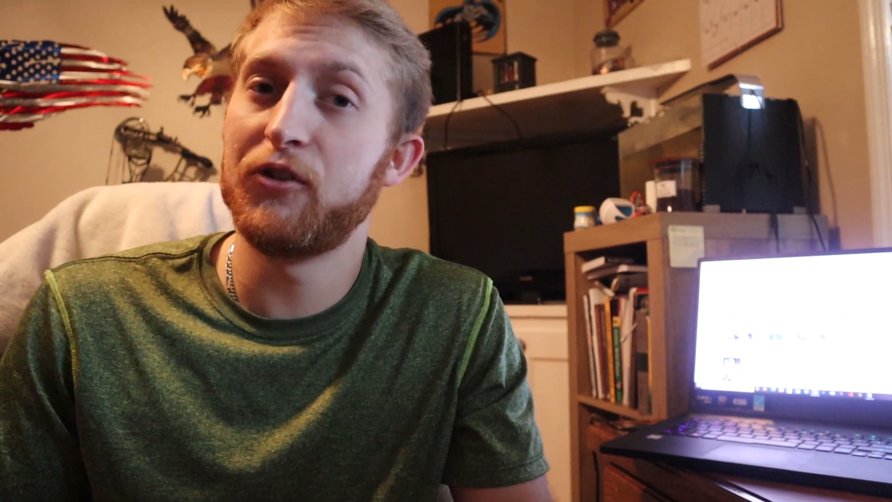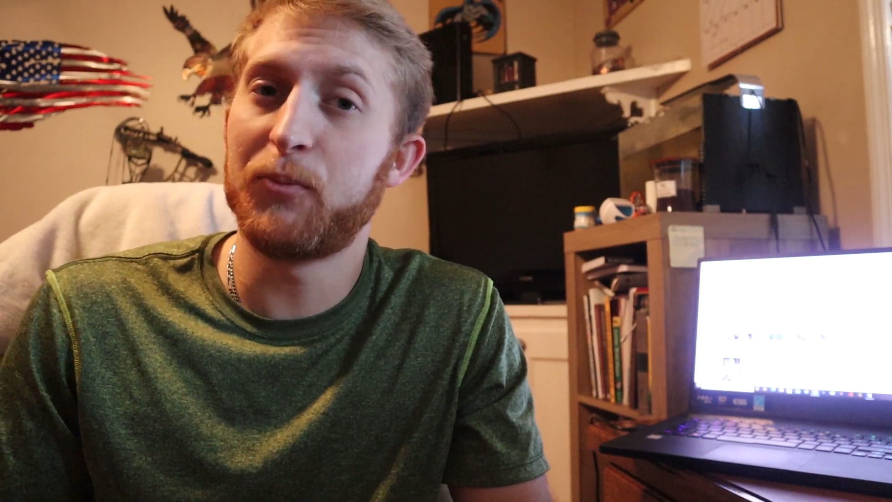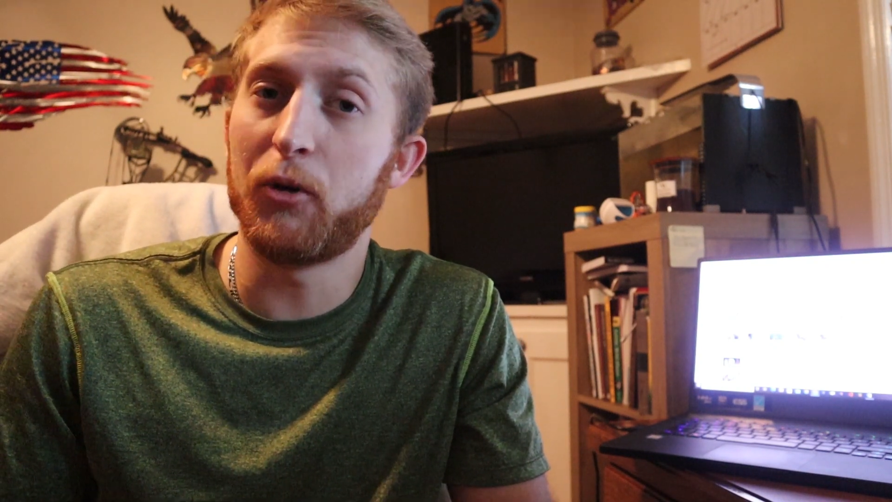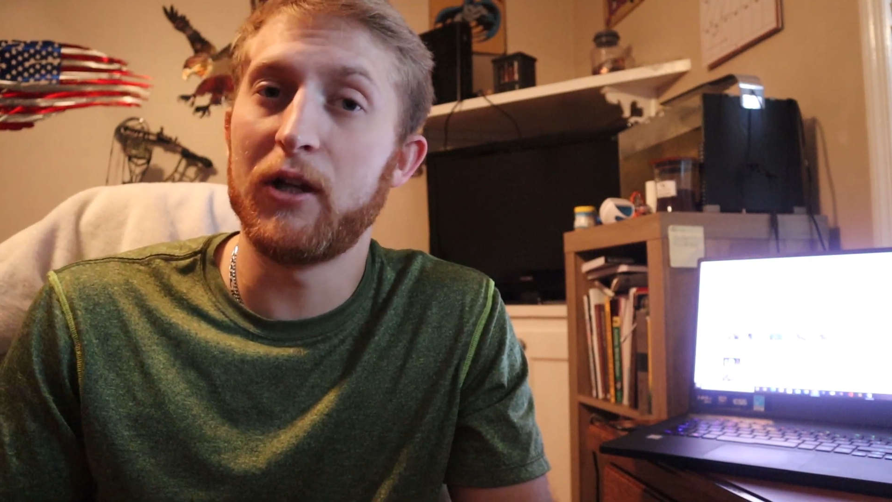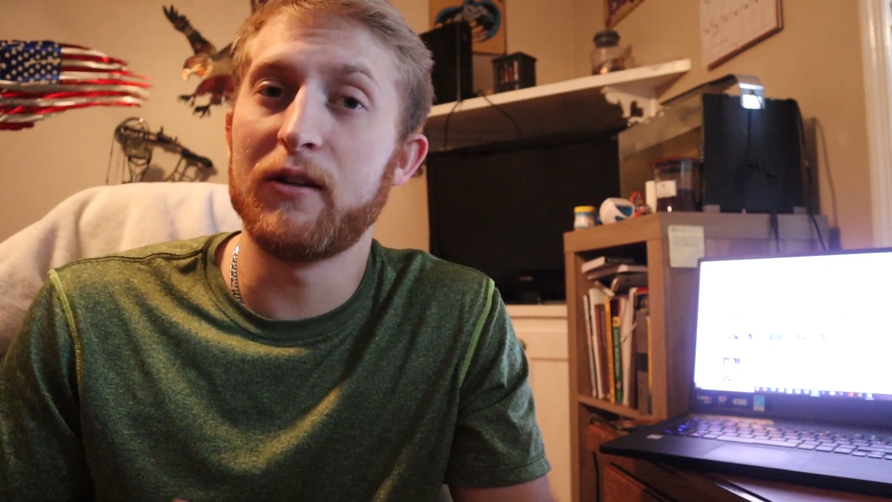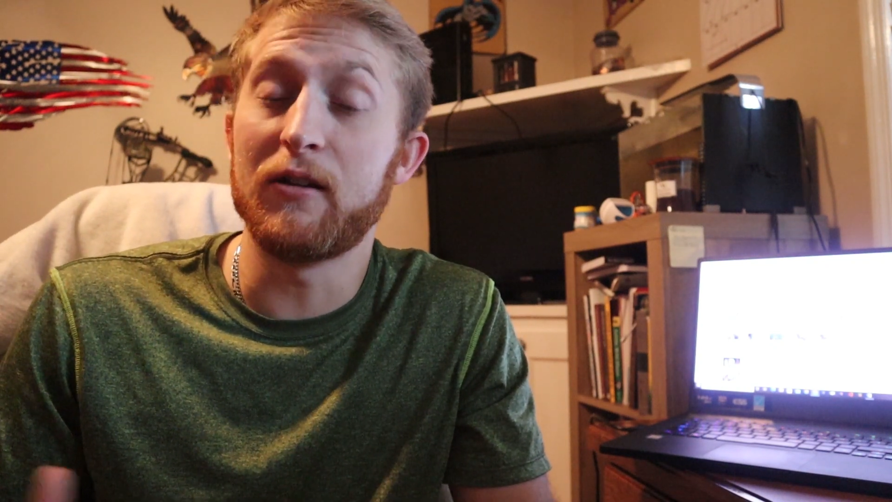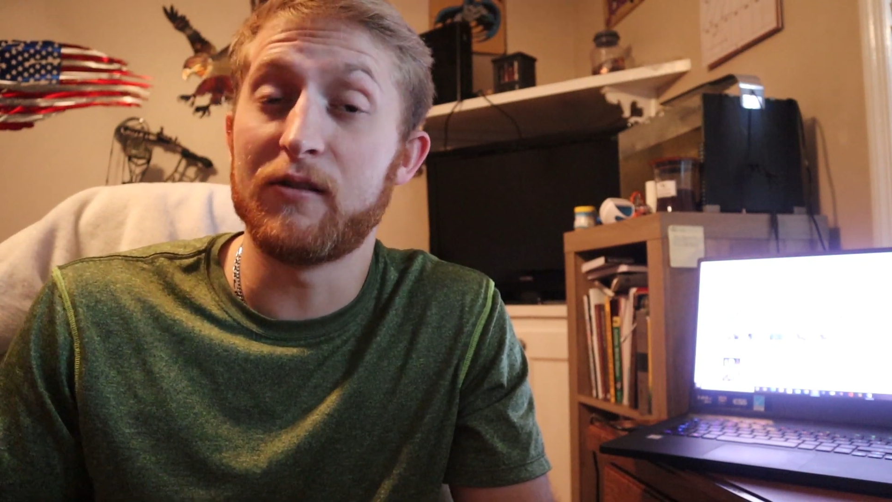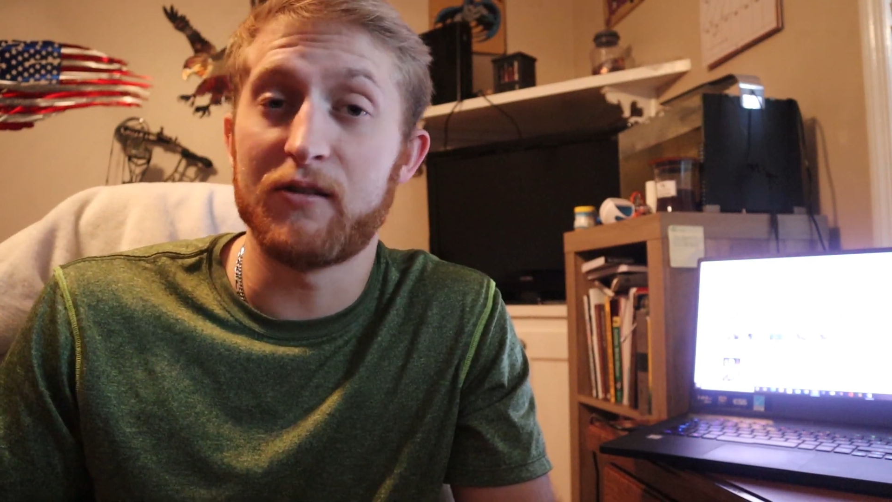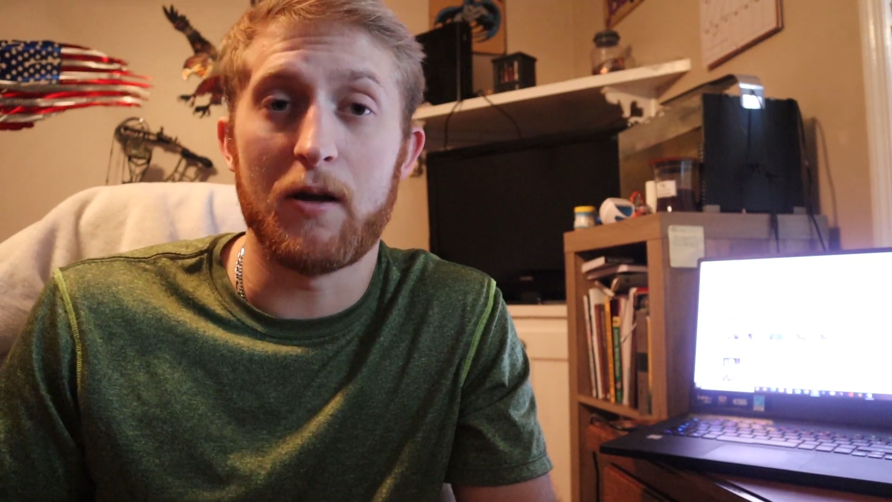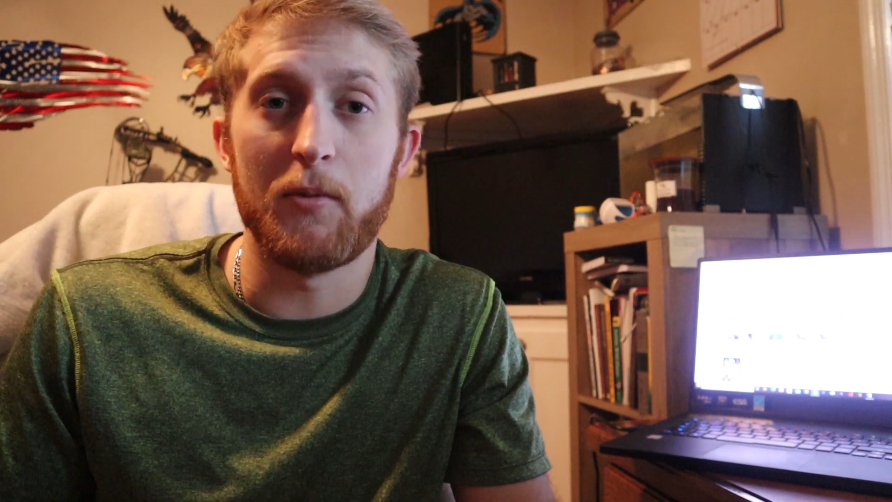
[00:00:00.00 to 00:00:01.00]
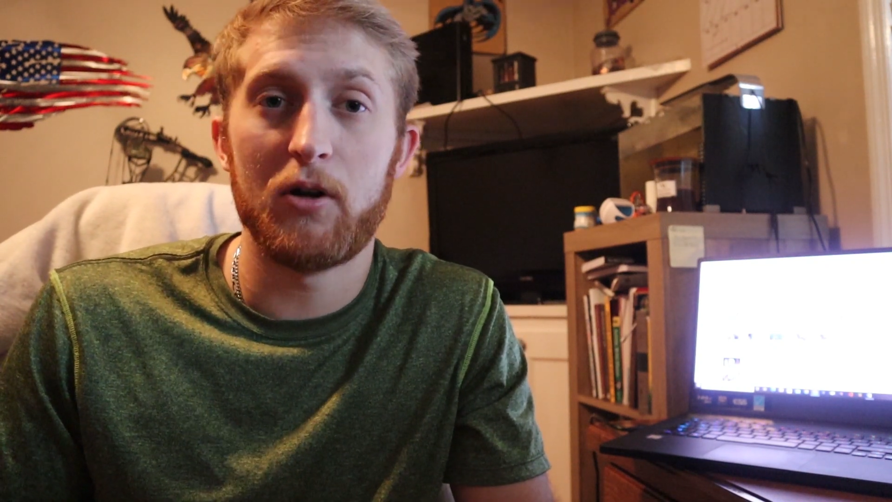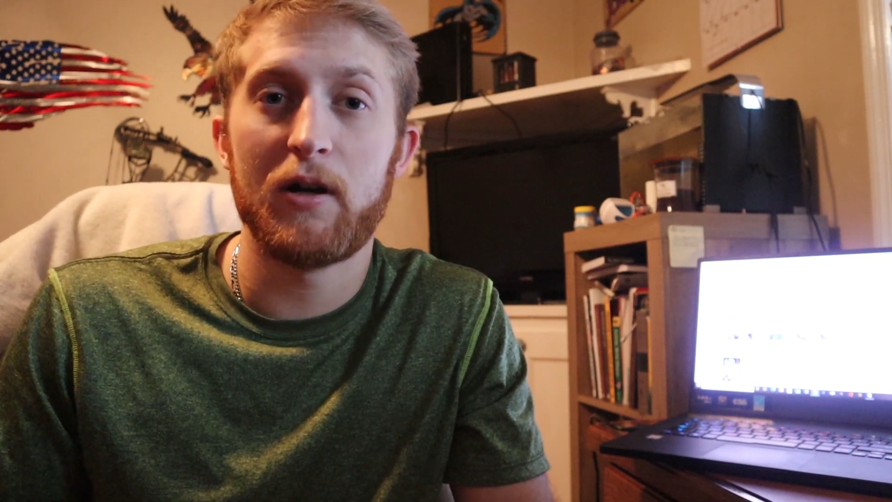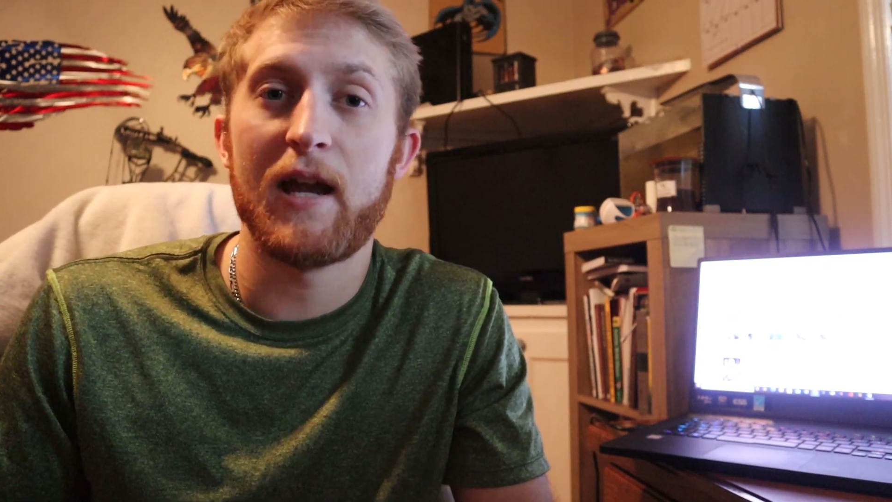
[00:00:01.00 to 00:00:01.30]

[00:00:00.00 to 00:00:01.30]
the spring and the summer